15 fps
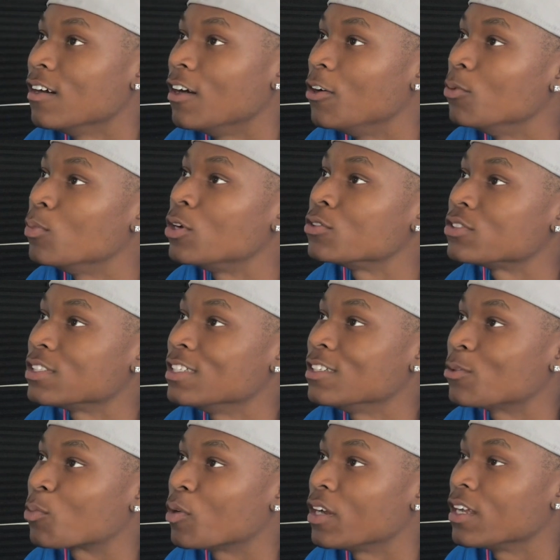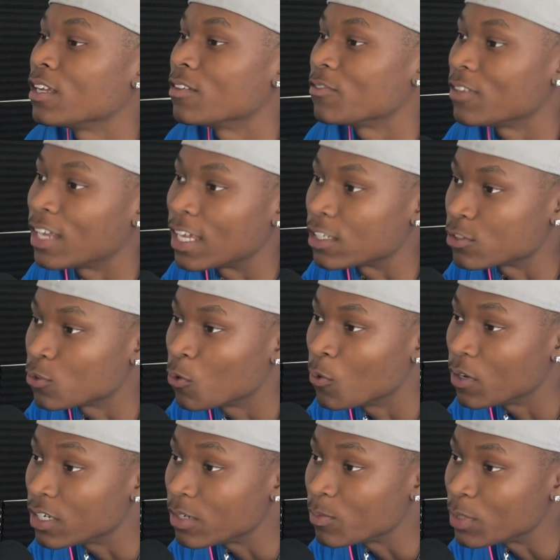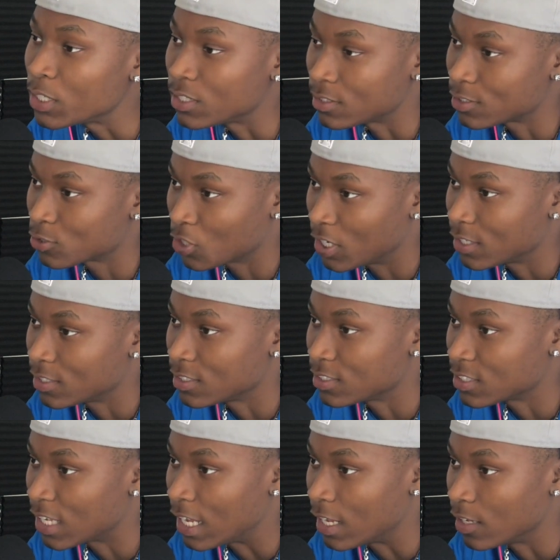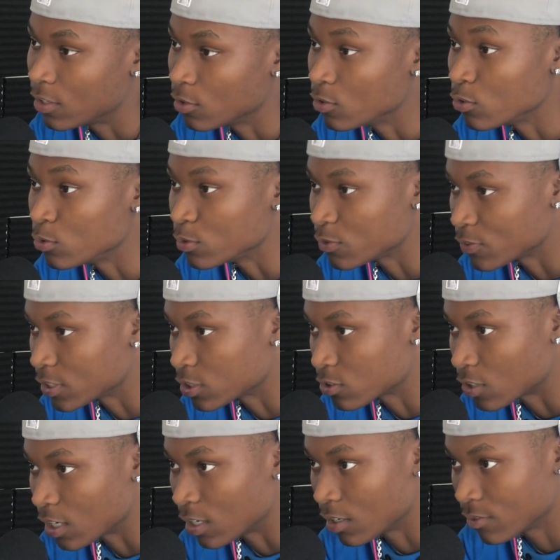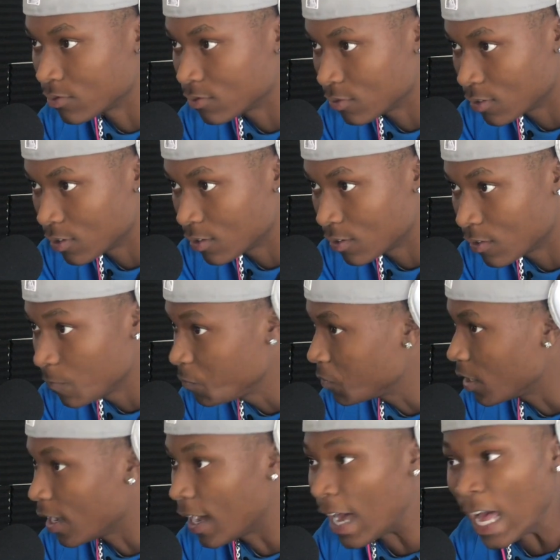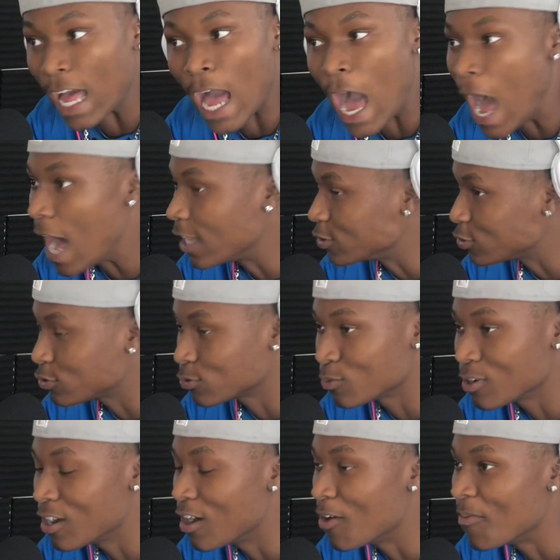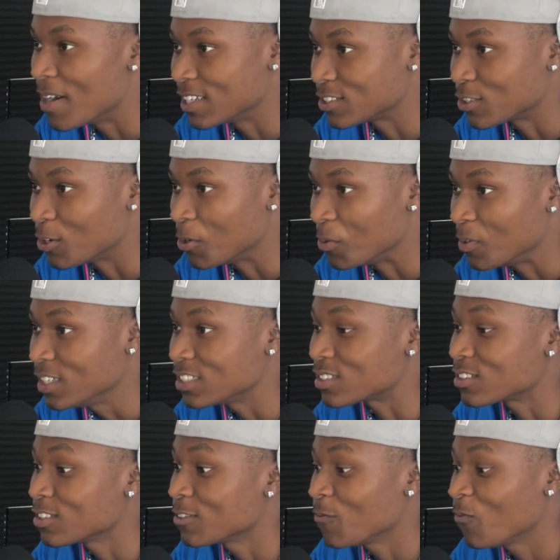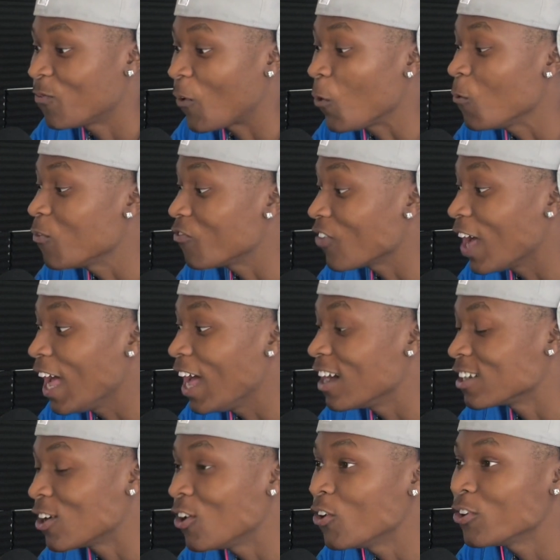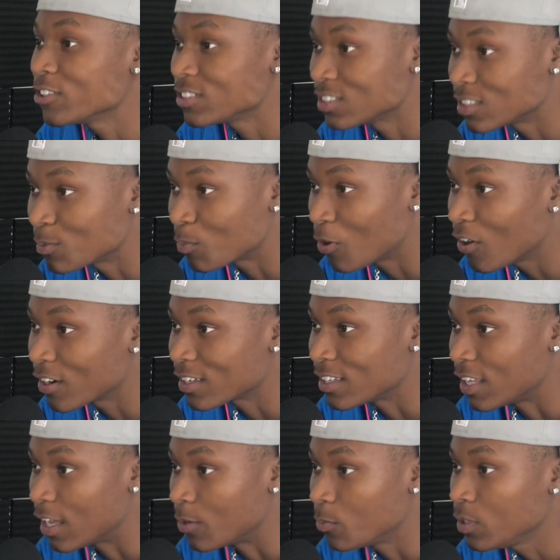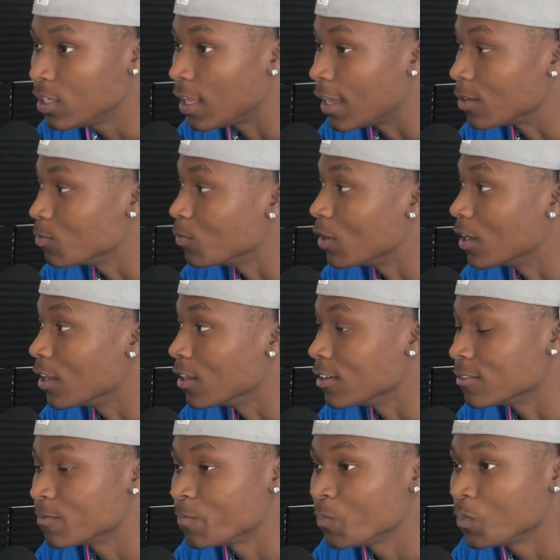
almost in the rain for like 20 minutes trying to decide on who was finna drive. I swear on my soul, it's 4-5 cars in the parking lot. We like, man,